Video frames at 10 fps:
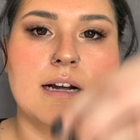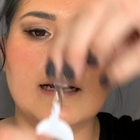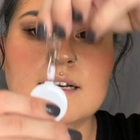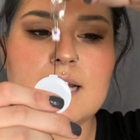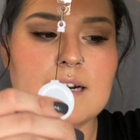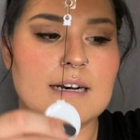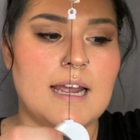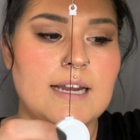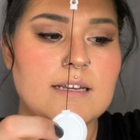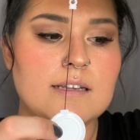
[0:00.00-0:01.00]
Isn't that
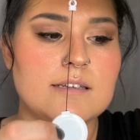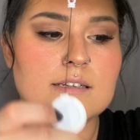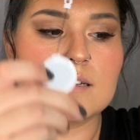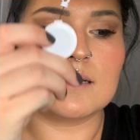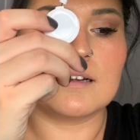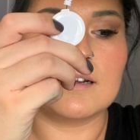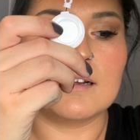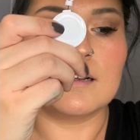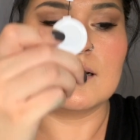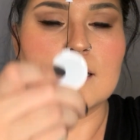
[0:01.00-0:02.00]
nice?
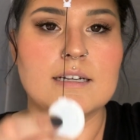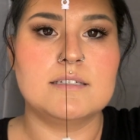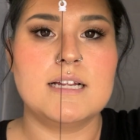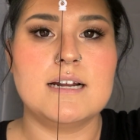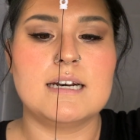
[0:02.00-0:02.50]
Isn't that